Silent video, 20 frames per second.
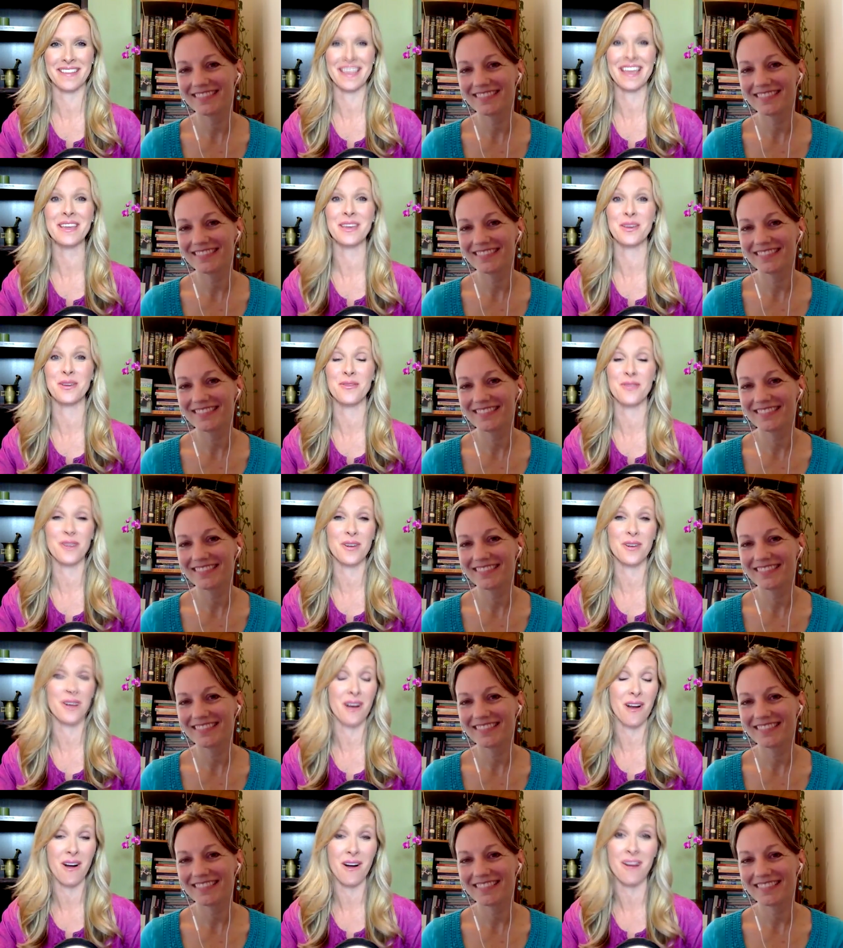Speaker 1: Thank you
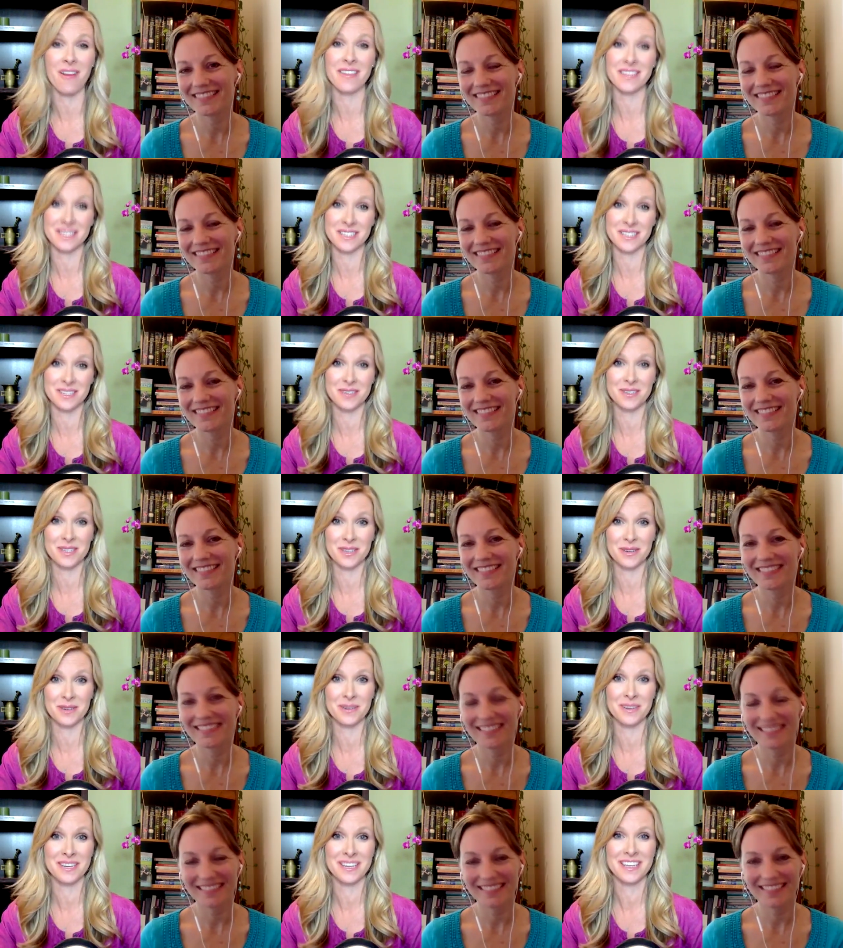for all that you
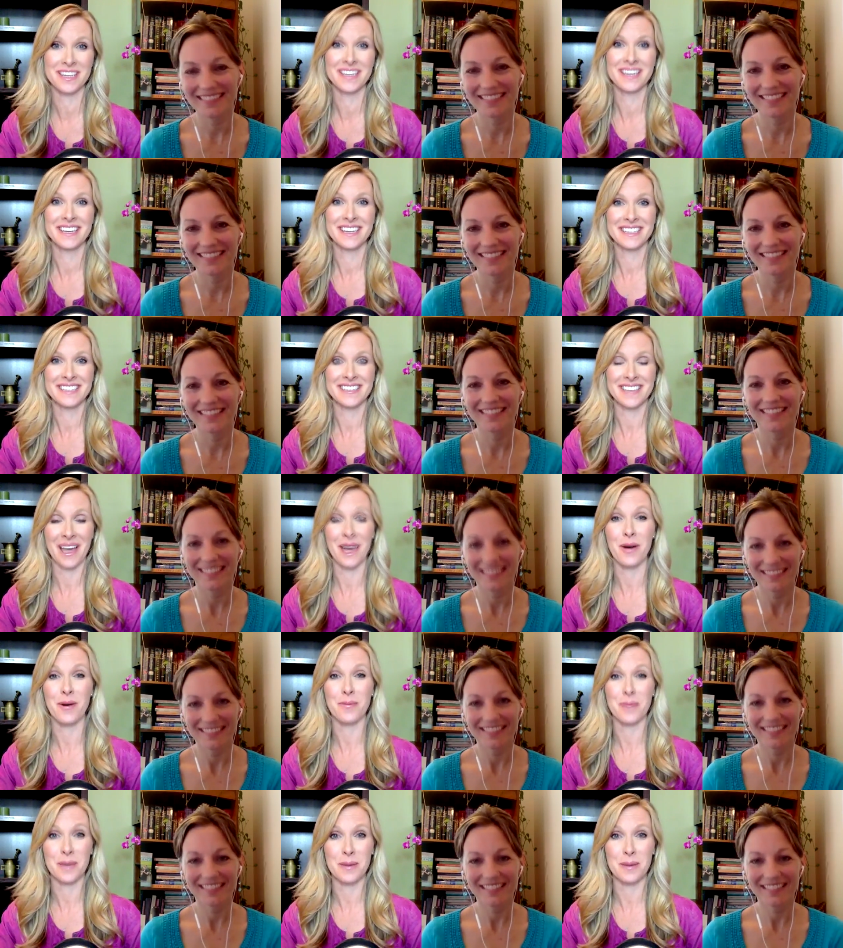do to
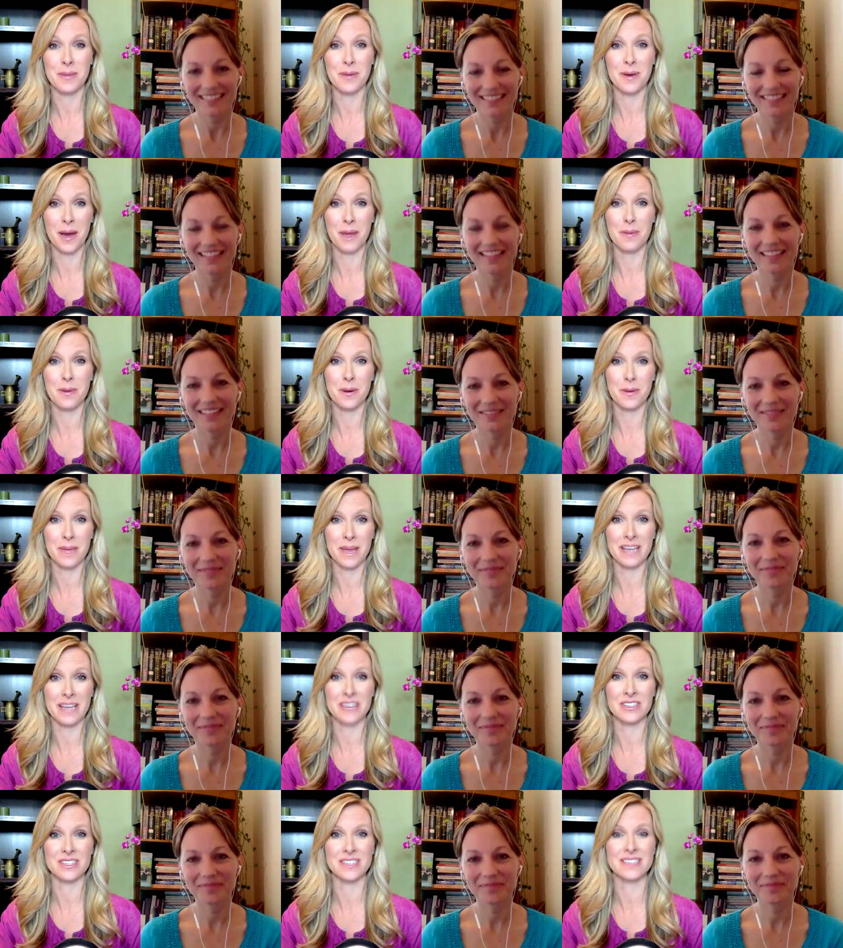help people, help your
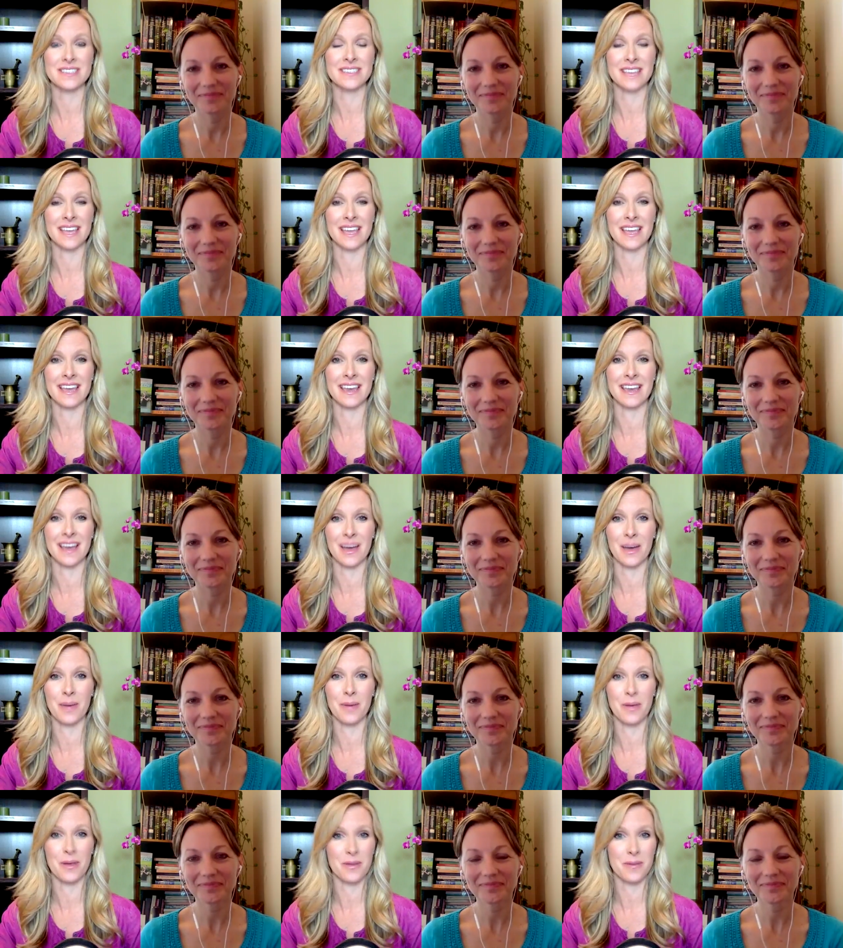patients, and
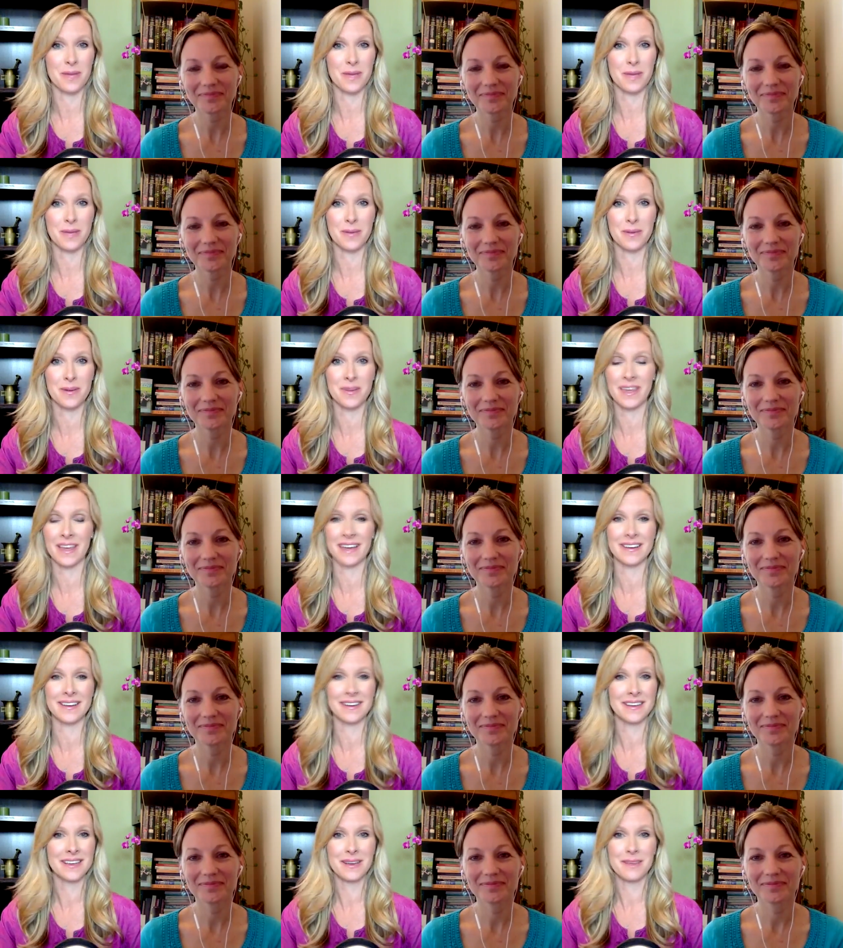help other people
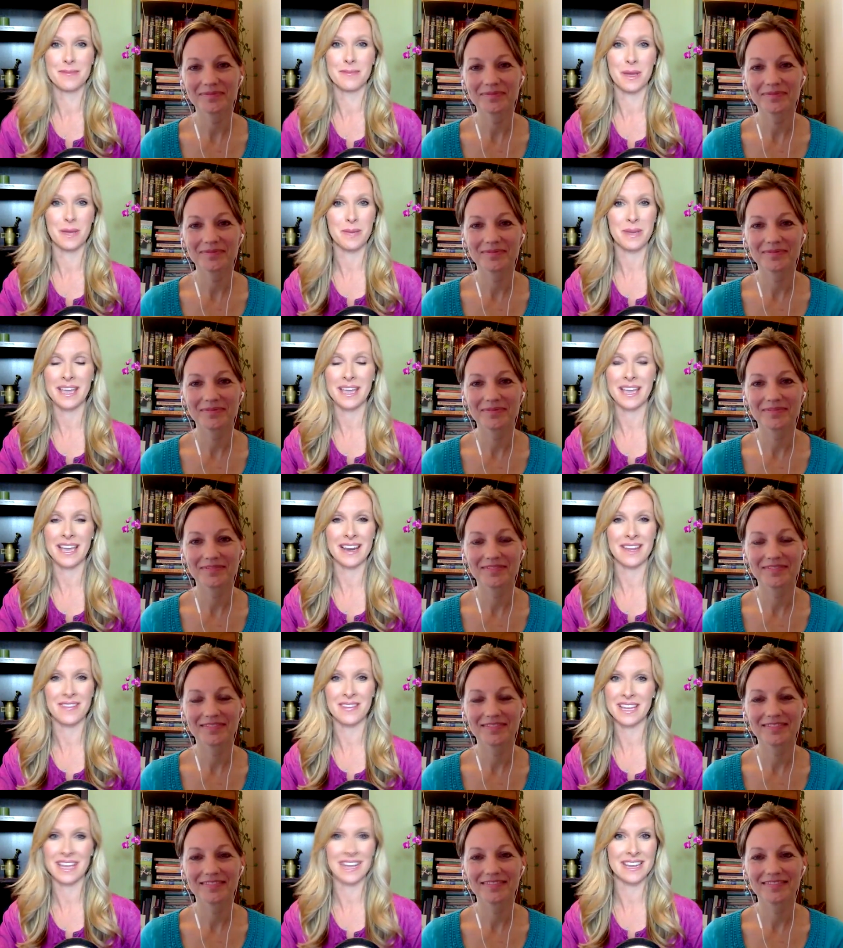that maybe can't
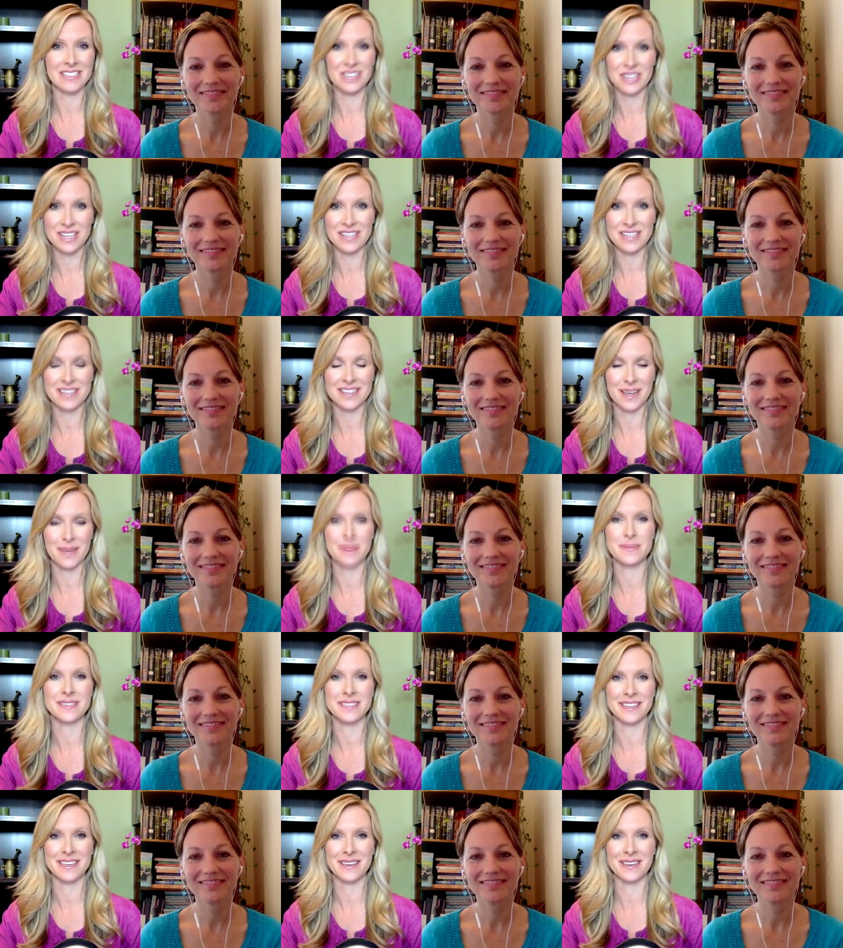even get a chance to
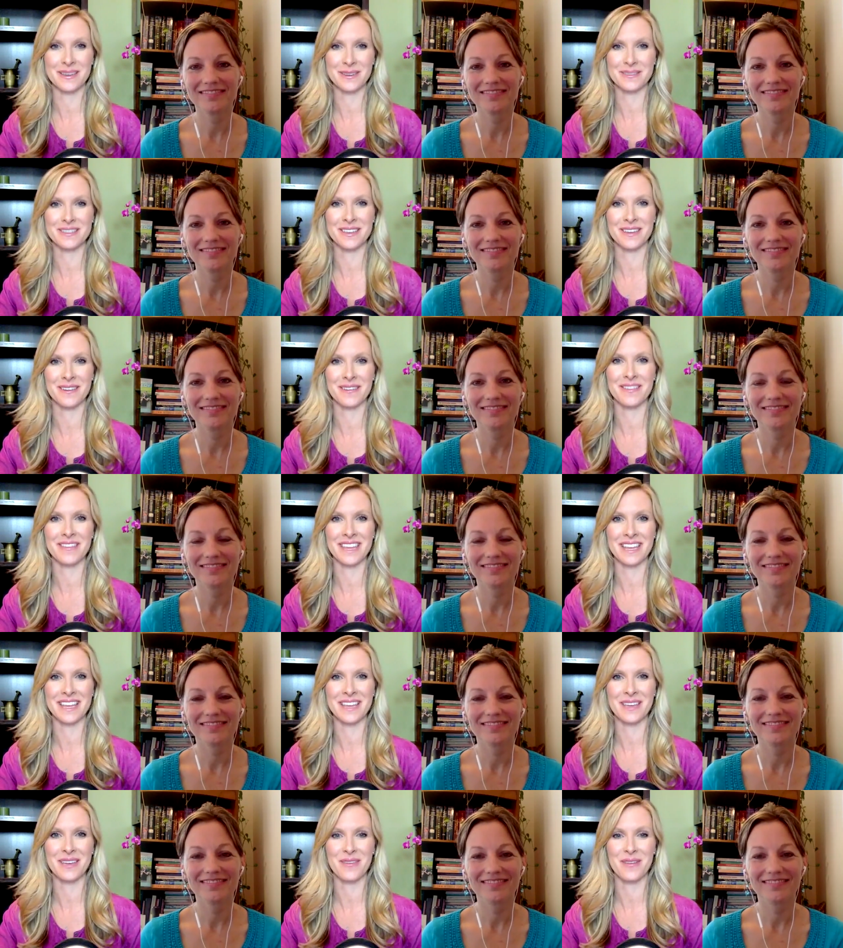come see you. So
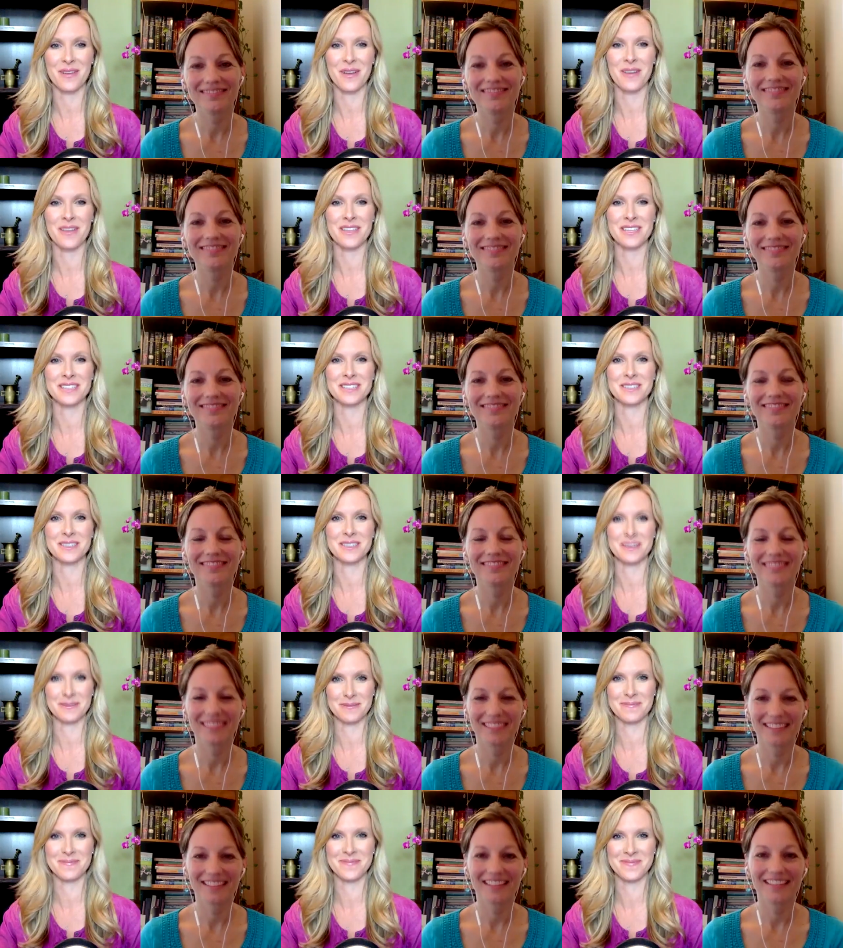thank you for all that you
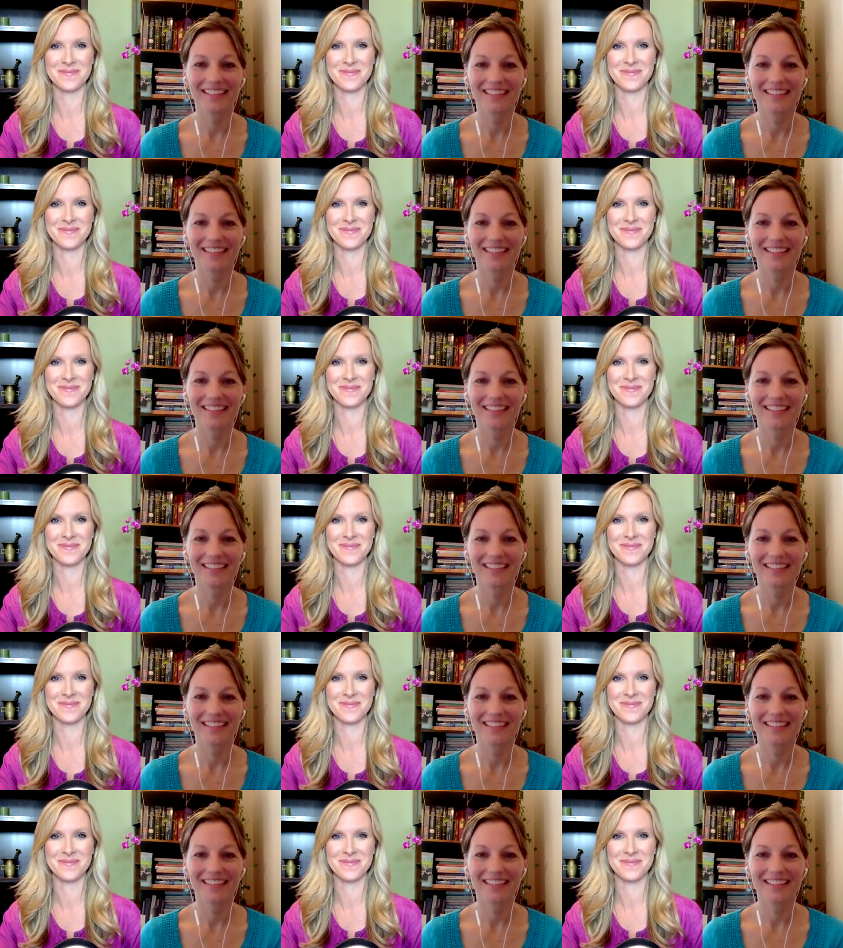do.